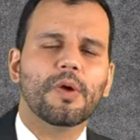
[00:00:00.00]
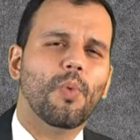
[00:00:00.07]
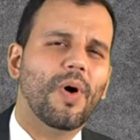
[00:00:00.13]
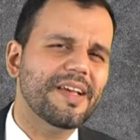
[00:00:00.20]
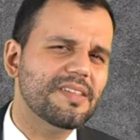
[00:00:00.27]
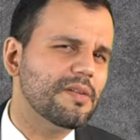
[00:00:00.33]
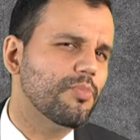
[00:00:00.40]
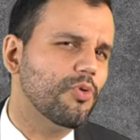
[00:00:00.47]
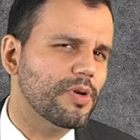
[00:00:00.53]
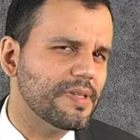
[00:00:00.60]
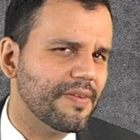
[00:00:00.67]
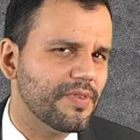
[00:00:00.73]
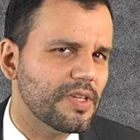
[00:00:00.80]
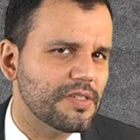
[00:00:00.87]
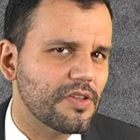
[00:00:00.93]
Why is it important
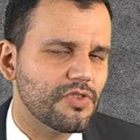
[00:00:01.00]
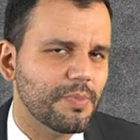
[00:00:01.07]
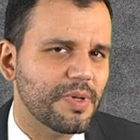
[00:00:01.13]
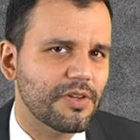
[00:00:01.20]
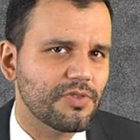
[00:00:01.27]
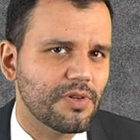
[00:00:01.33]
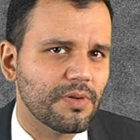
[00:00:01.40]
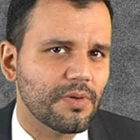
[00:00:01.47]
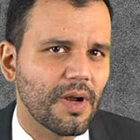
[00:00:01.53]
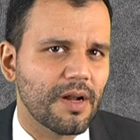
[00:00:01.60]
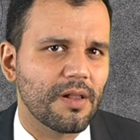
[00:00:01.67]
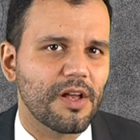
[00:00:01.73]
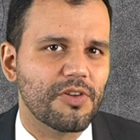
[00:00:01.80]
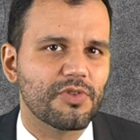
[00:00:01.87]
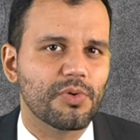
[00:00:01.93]
that visas should be issued in
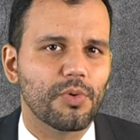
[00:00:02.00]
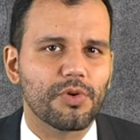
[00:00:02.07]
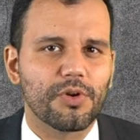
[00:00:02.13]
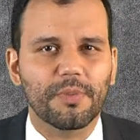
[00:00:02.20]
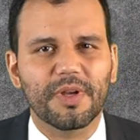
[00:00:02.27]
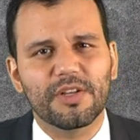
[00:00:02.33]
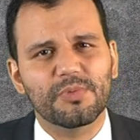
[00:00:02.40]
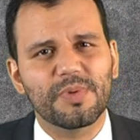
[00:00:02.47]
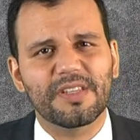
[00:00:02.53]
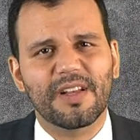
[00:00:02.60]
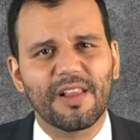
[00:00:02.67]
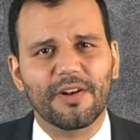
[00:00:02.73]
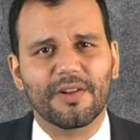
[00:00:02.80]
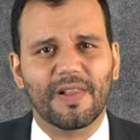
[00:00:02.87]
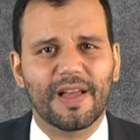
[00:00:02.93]
chronological order? Because we
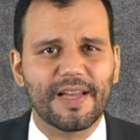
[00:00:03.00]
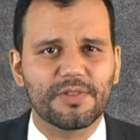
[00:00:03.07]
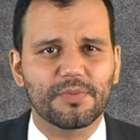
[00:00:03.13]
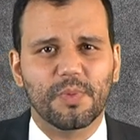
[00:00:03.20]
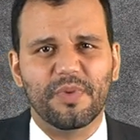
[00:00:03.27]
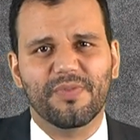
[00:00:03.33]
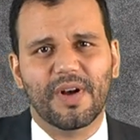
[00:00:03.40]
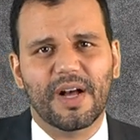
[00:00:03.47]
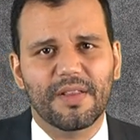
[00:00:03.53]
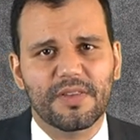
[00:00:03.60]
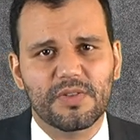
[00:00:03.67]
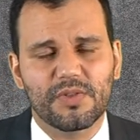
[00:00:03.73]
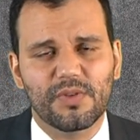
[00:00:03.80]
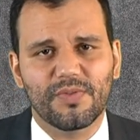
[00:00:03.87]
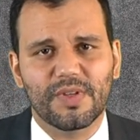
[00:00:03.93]
tell our clients when we file
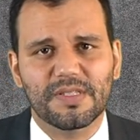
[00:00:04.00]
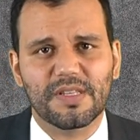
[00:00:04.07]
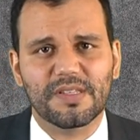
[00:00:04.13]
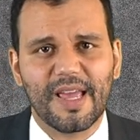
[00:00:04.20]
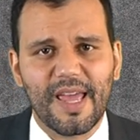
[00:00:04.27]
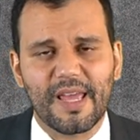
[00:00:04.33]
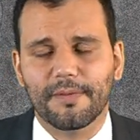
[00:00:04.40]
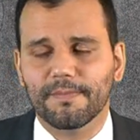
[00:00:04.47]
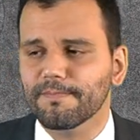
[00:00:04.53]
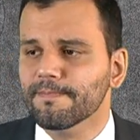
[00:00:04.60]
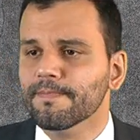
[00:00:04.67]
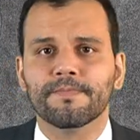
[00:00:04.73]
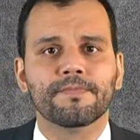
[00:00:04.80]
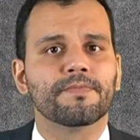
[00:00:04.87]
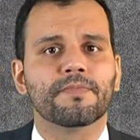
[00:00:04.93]
these U visas, hey,
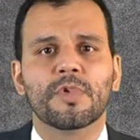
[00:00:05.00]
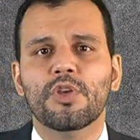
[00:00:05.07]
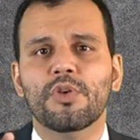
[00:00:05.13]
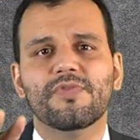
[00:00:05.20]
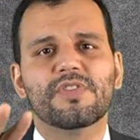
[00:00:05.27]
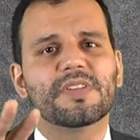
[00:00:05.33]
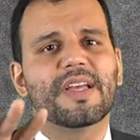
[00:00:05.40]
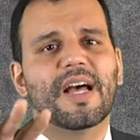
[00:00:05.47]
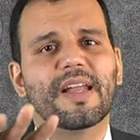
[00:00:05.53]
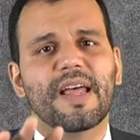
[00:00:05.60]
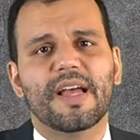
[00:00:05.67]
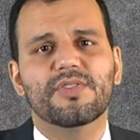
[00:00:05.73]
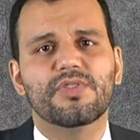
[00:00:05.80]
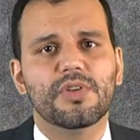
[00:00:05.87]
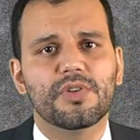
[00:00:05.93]
you've just got
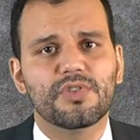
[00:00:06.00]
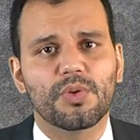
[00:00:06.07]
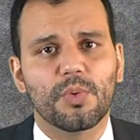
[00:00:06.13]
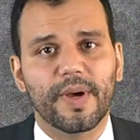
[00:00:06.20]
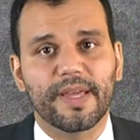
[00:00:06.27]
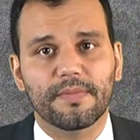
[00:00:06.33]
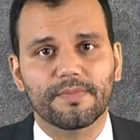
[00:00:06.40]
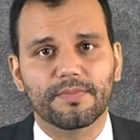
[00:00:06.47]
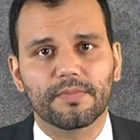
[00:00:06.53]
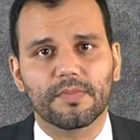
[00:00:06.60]
X years to wait.